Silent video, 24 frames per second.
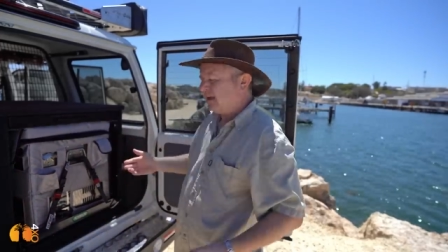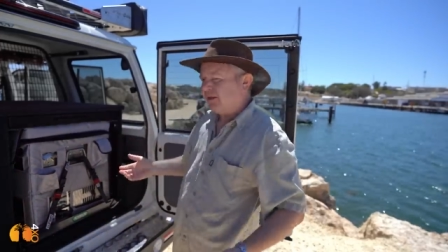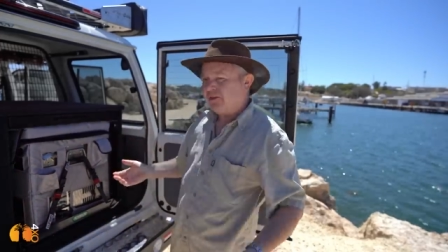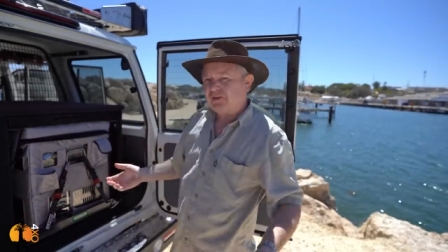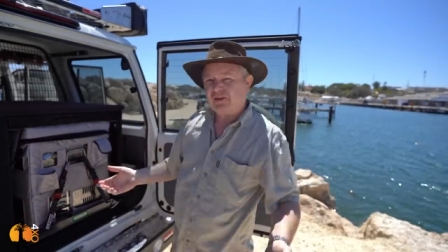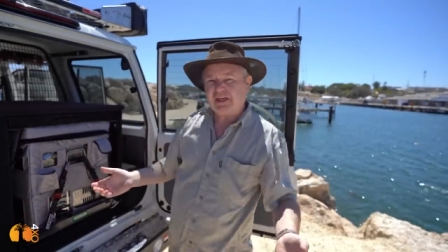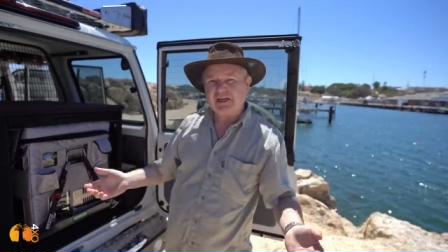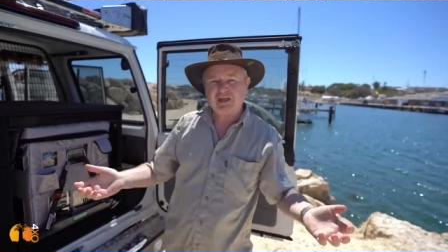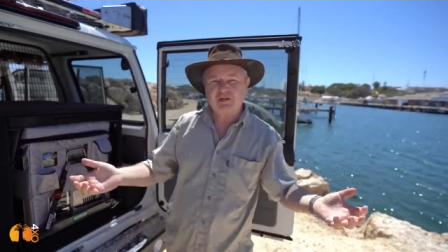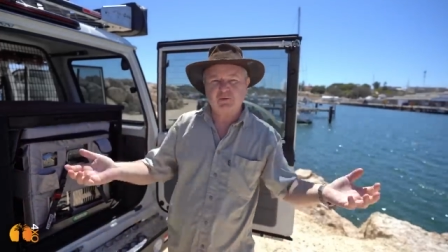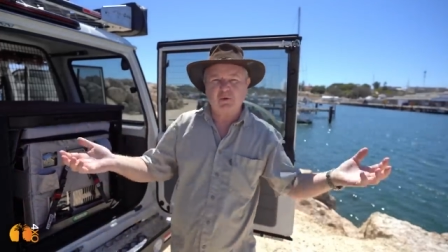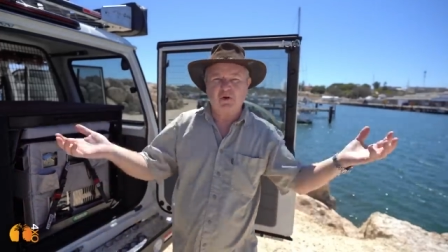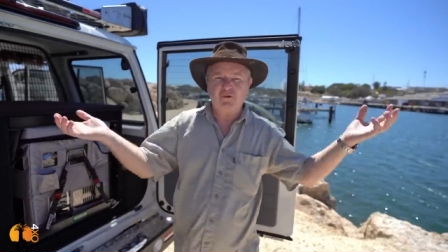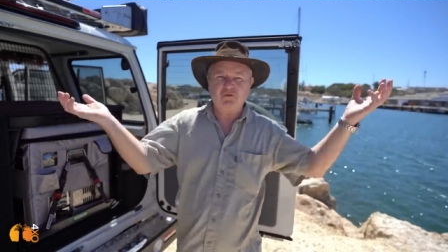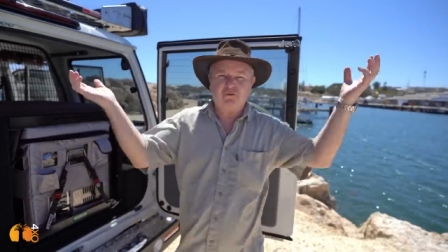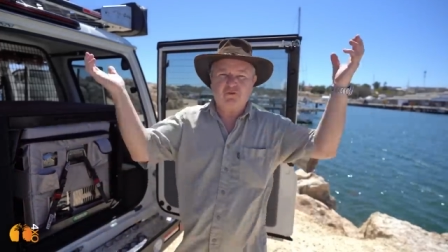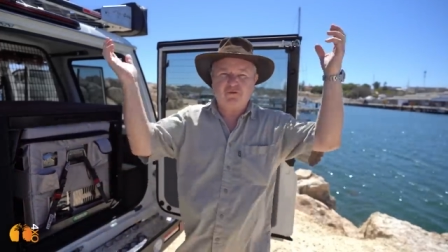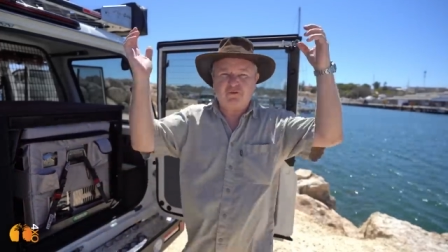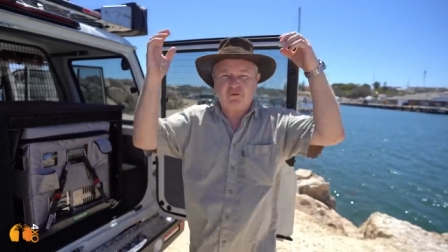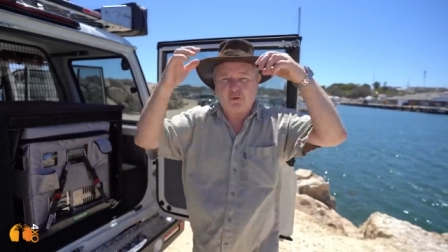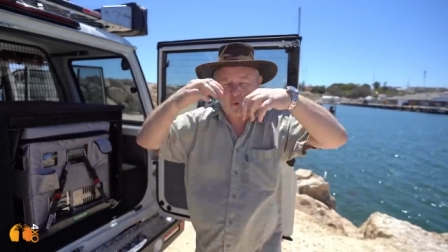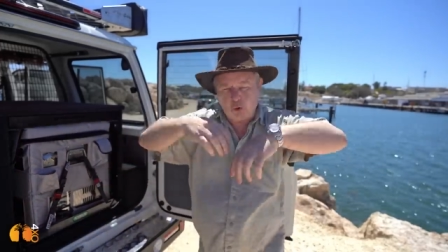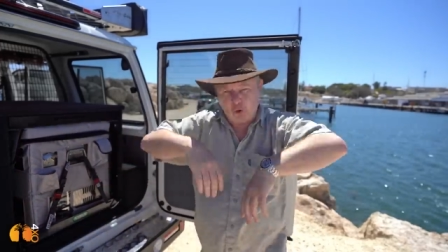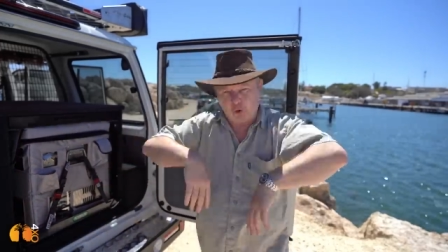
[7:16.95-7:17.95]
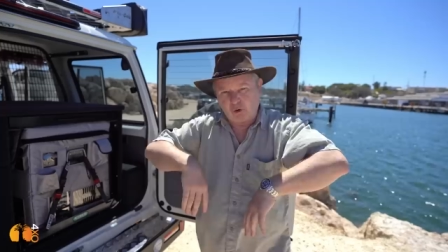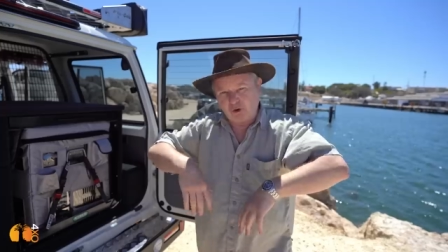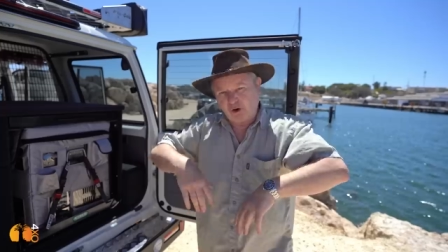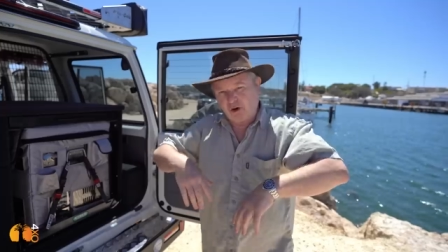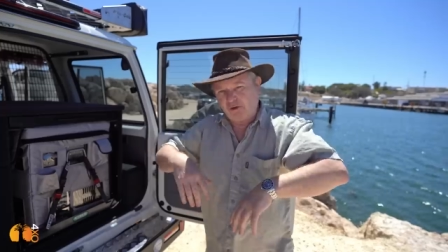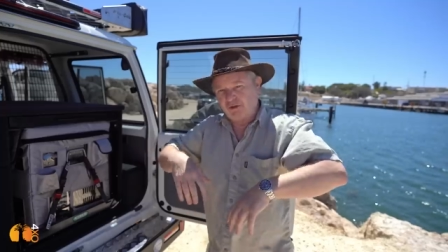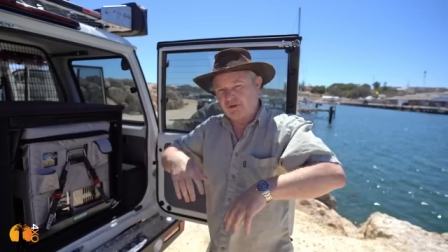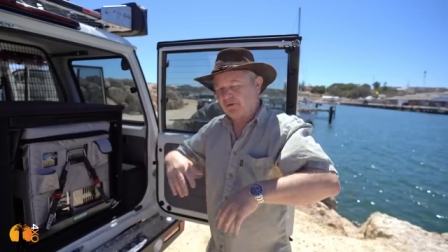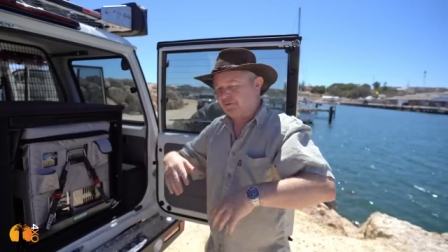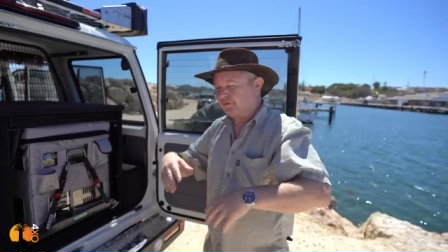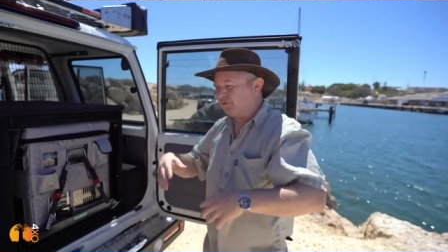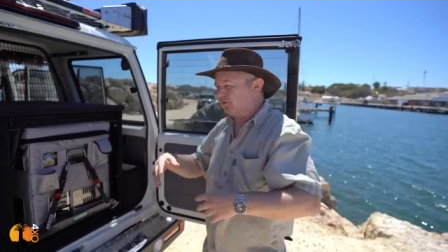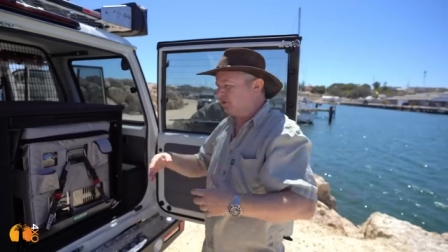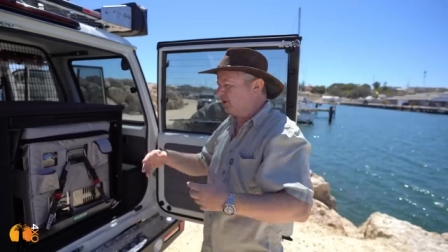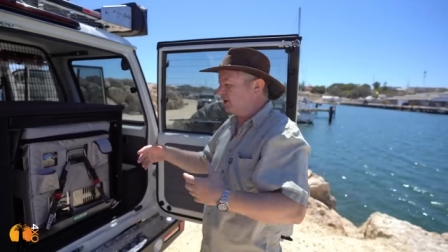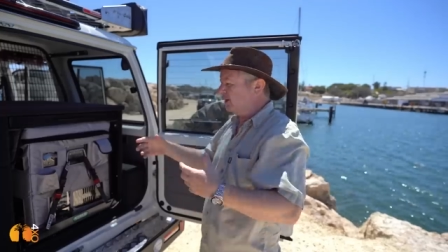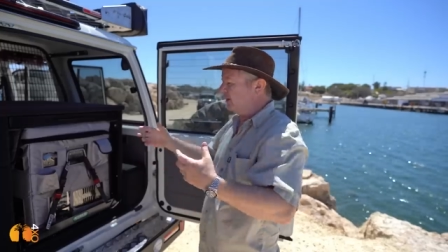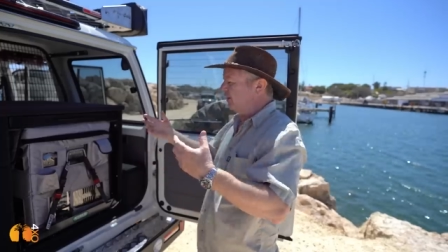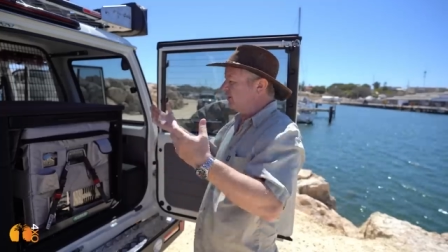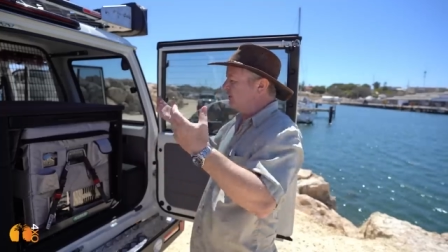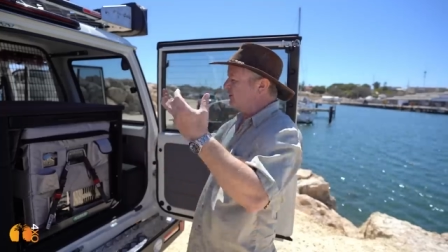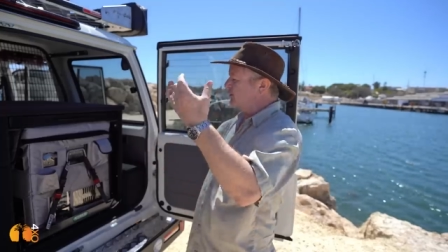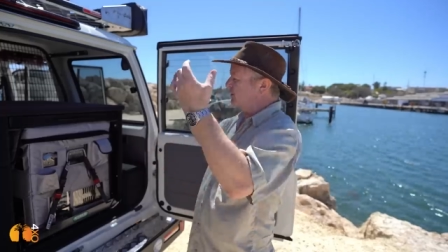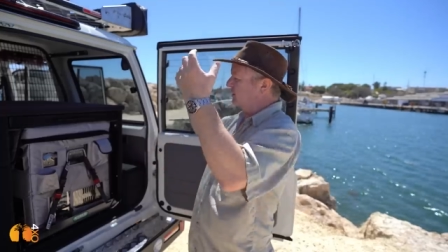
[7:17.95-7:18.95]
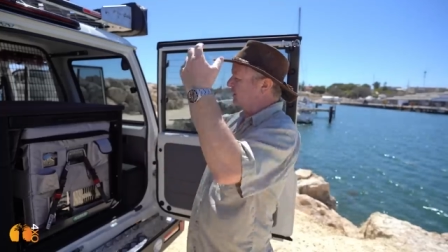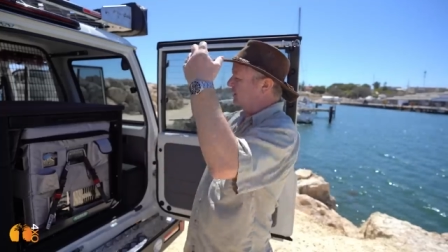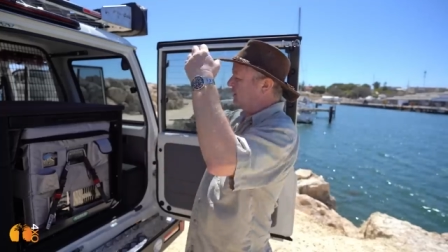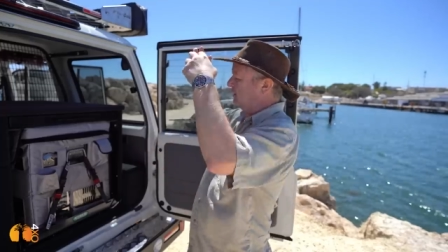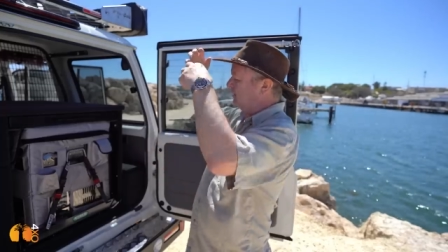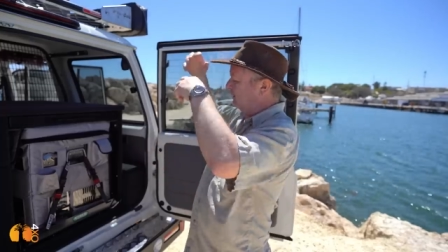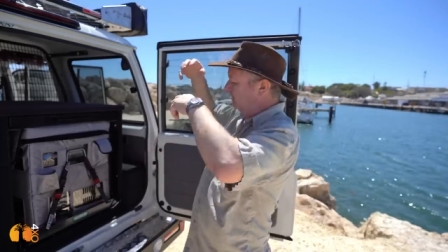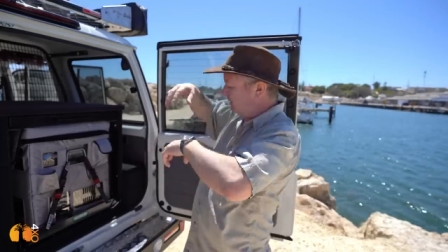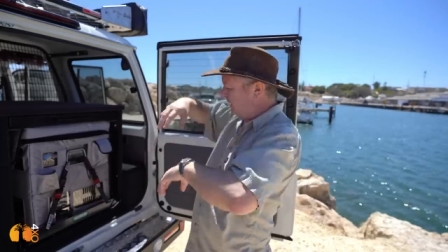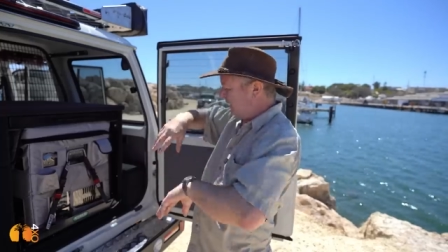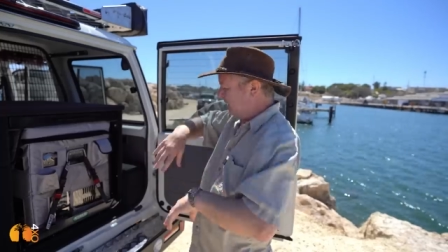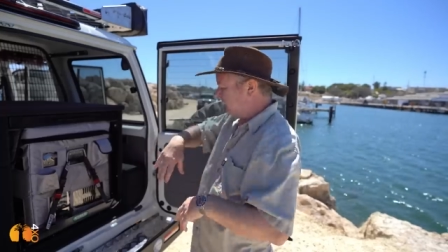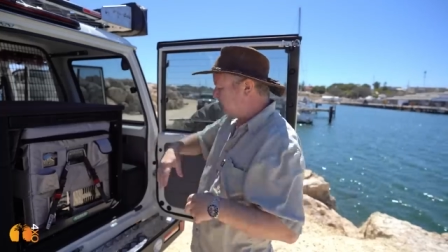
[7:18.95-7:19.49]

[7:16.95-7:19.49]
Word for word: things won't fall on the fridge, and,